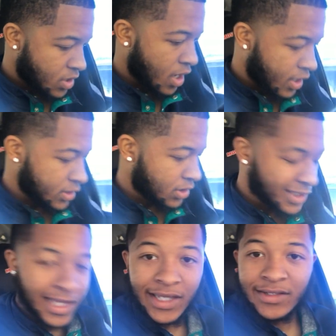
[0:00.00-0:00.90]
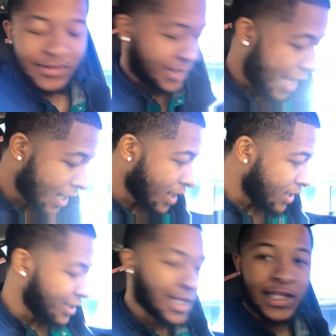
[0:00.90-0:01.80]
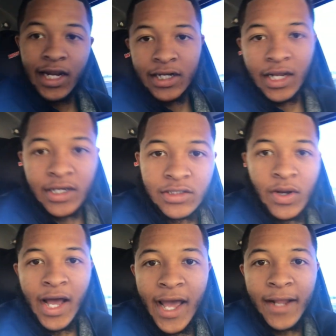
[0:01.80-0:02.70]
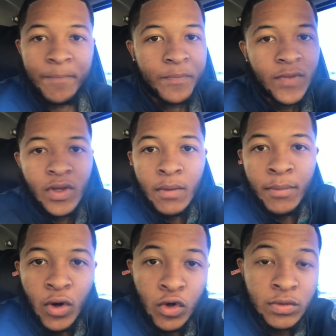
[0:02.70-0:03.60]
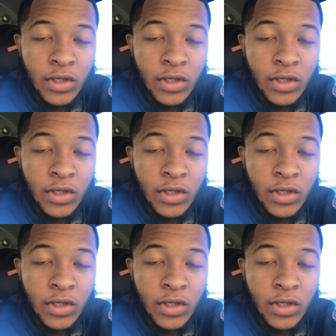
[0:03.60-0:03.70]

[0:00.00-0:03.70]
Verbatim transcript: All right, that's it's like just not nine o'clock. So all right, boom.